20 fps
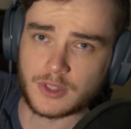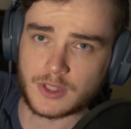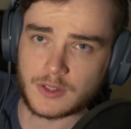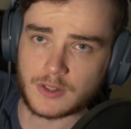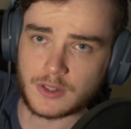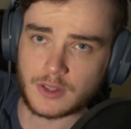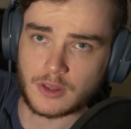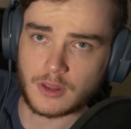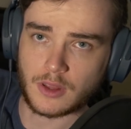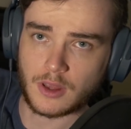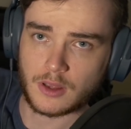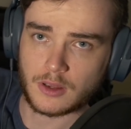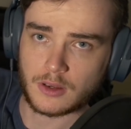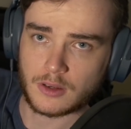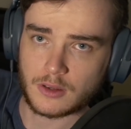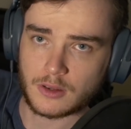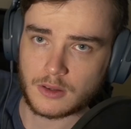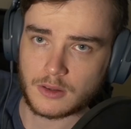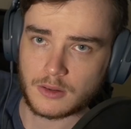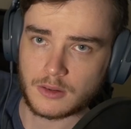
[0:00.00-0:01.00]
You can see
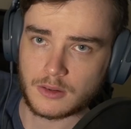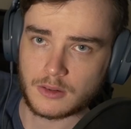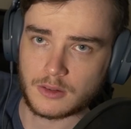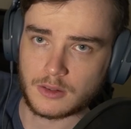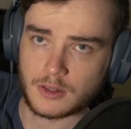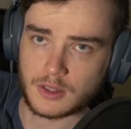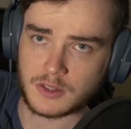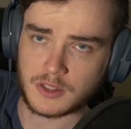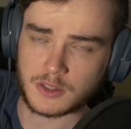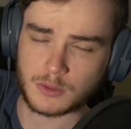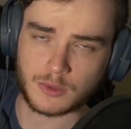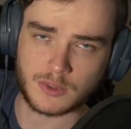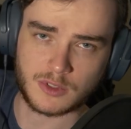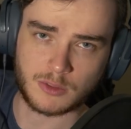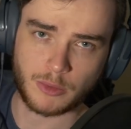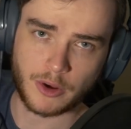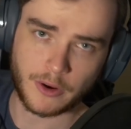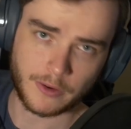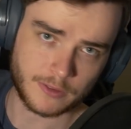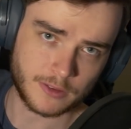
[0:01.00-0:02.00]
that. And this
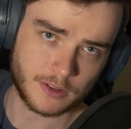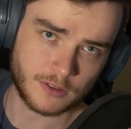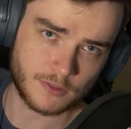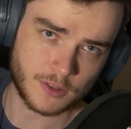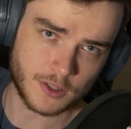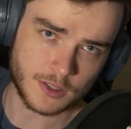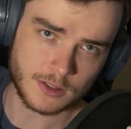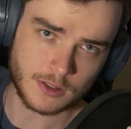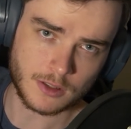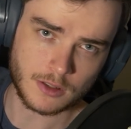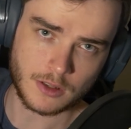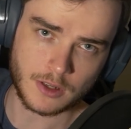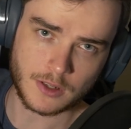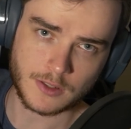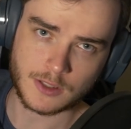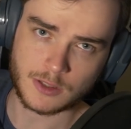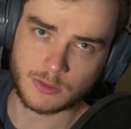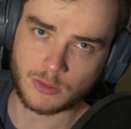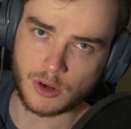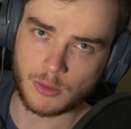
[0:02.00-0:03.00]
one's apparently officially
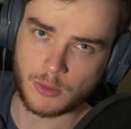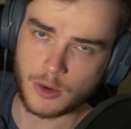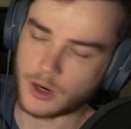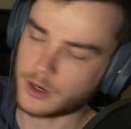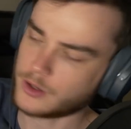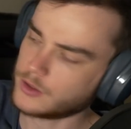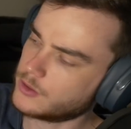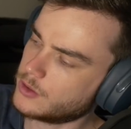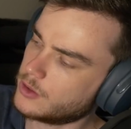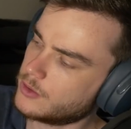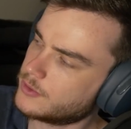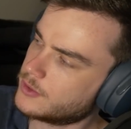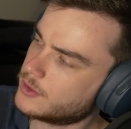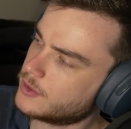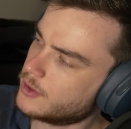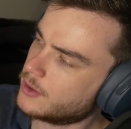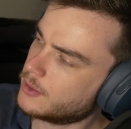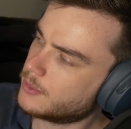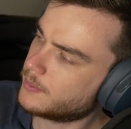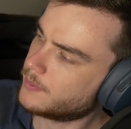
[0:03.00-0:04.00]
licensed by
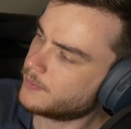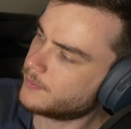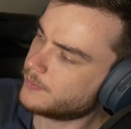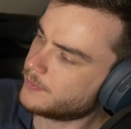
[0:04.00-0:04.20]
Microsoft, so.